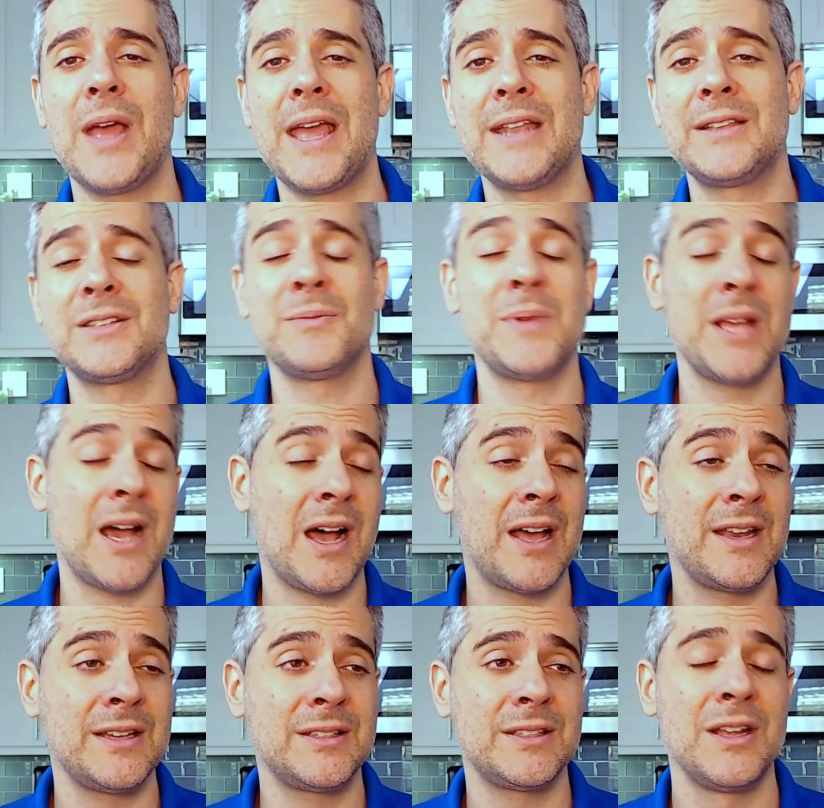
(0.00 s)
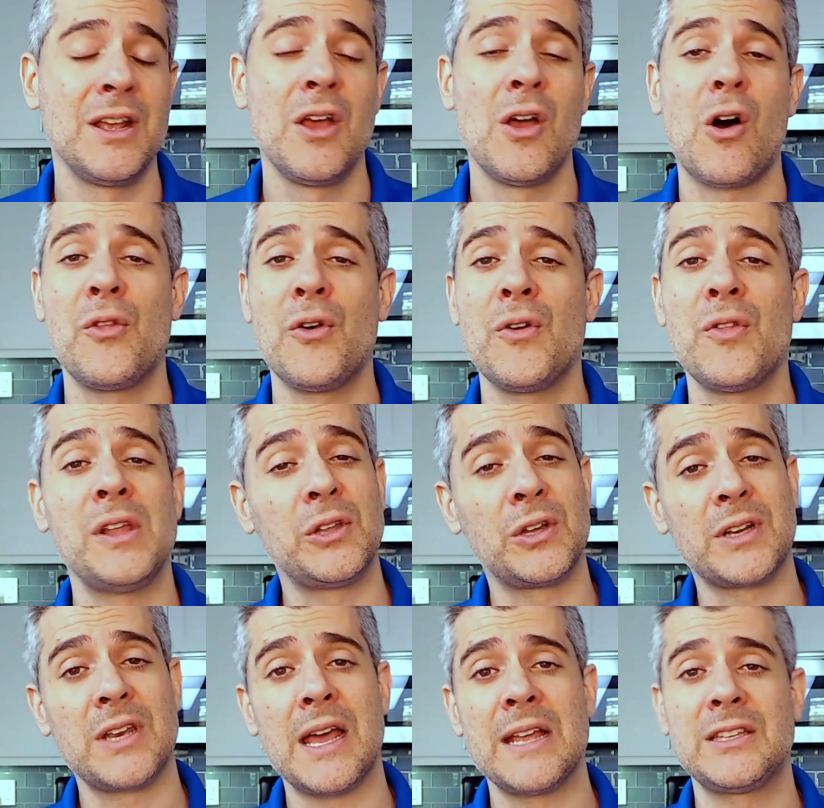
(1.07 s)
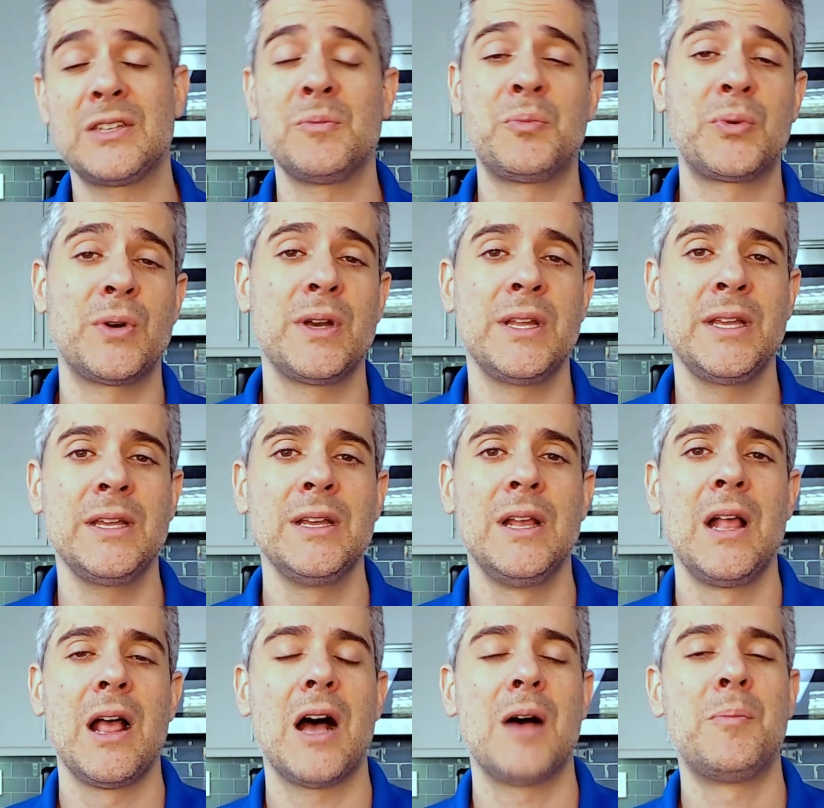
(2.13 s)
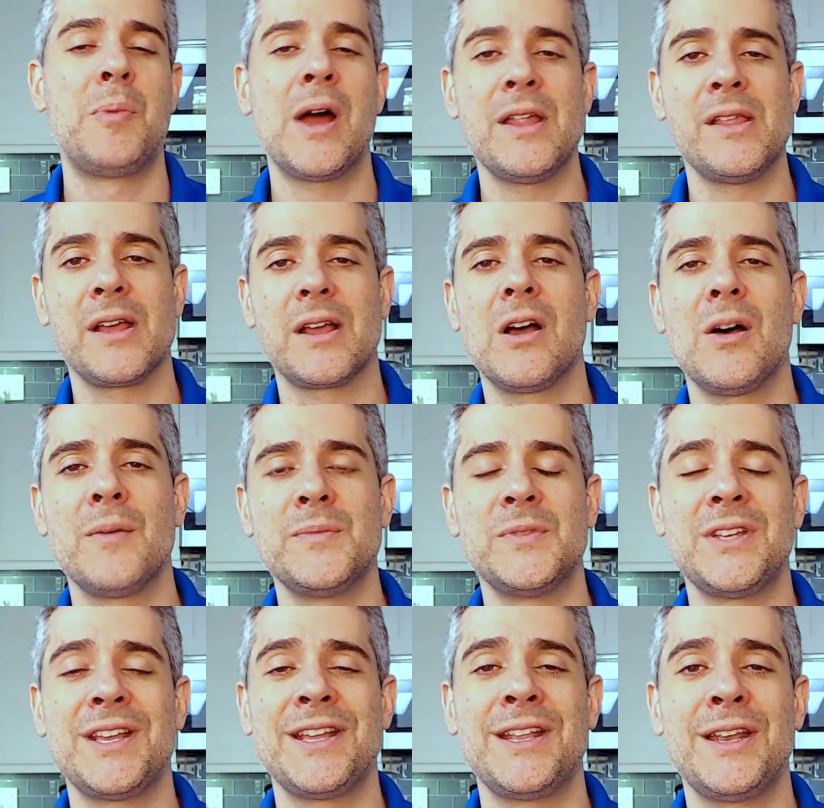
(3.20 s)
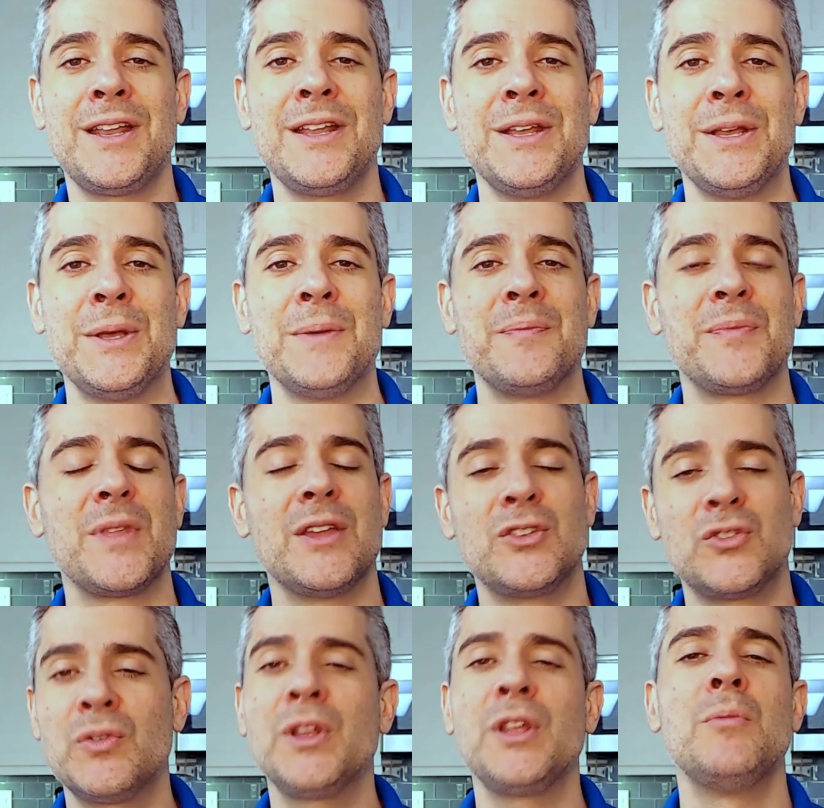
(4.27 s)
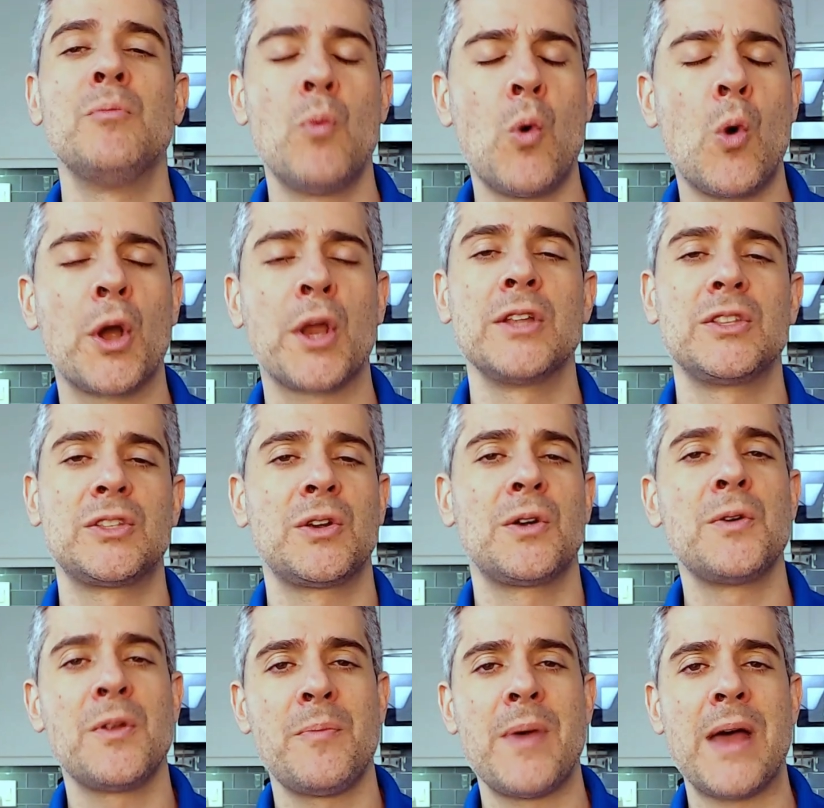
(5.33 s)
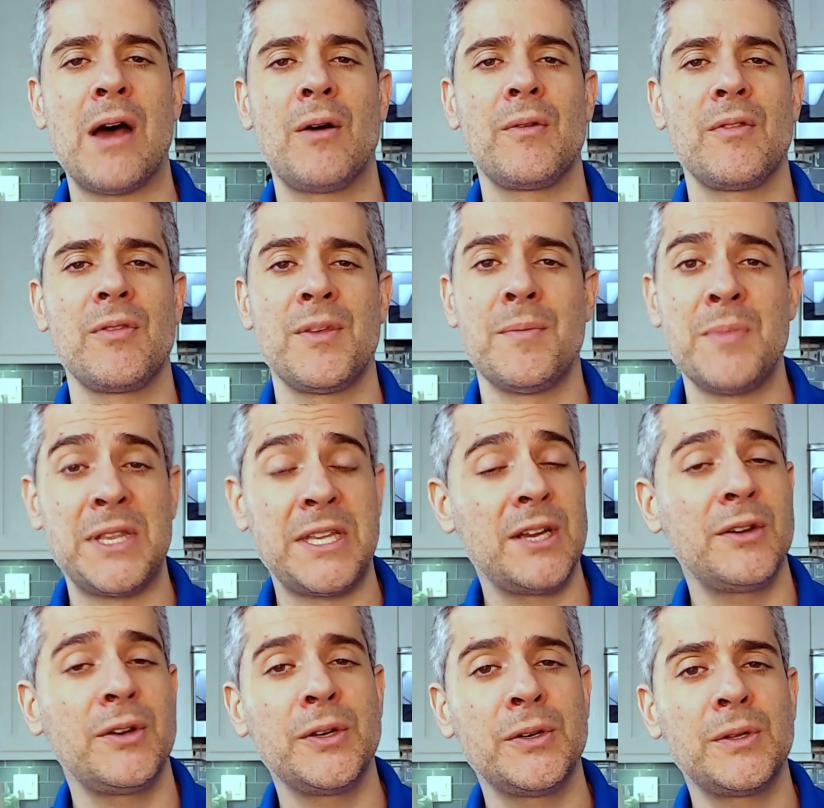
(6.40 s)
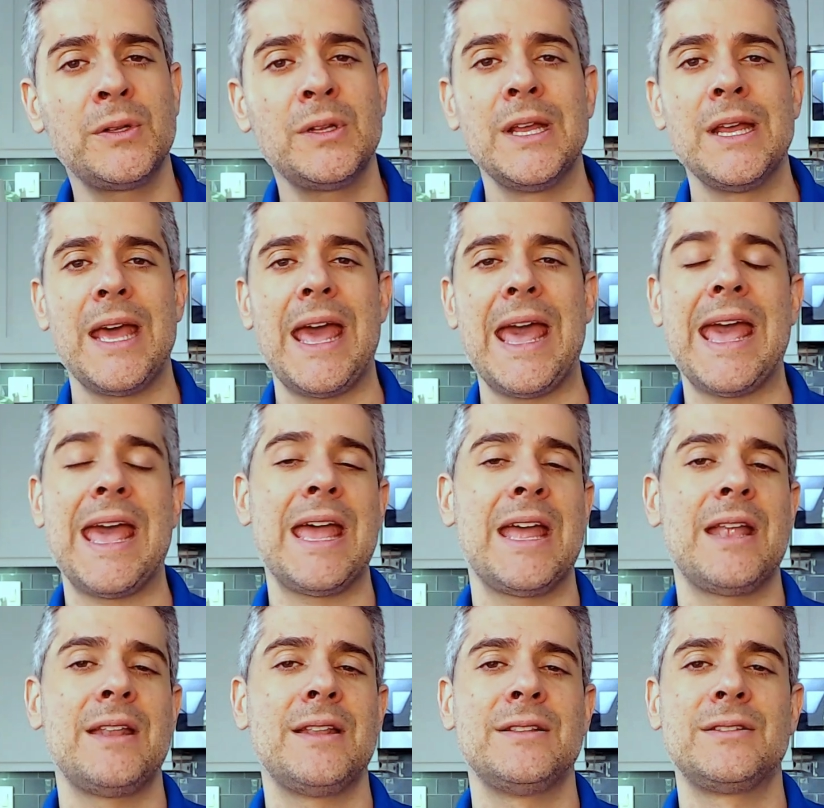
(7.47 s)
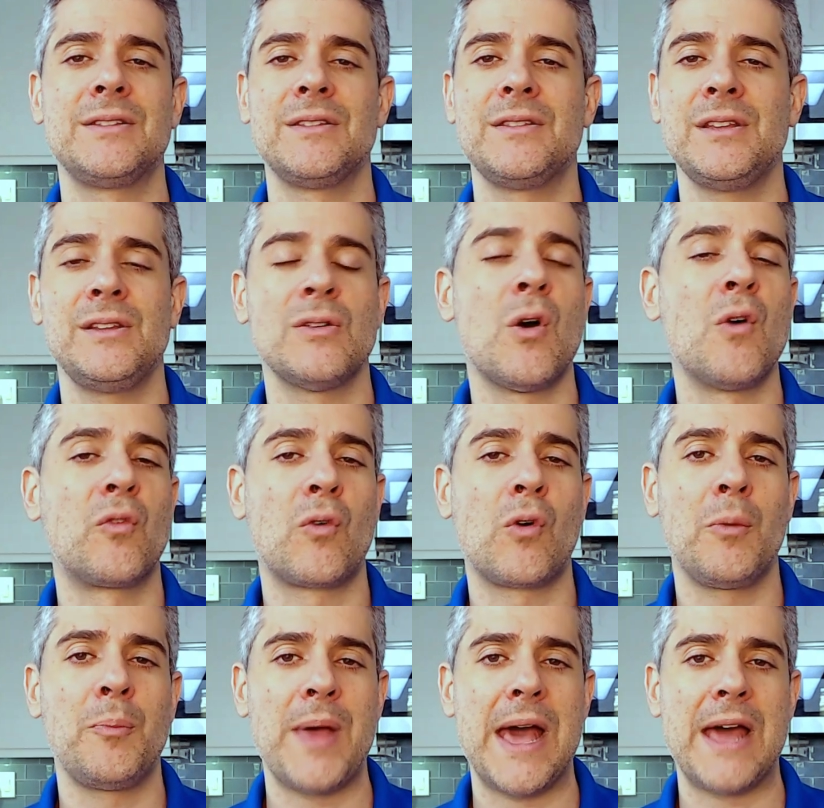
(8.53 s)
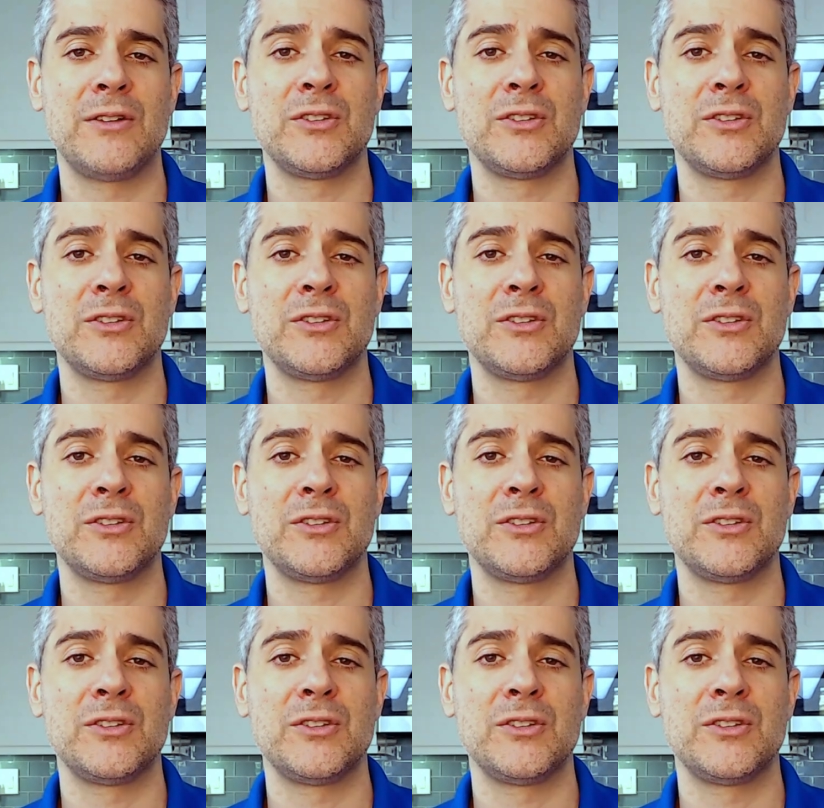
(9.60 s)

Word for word: And to be honest, although they look nice and pretty, a buyer that comes in is really more concerned about the material and the overall pattern.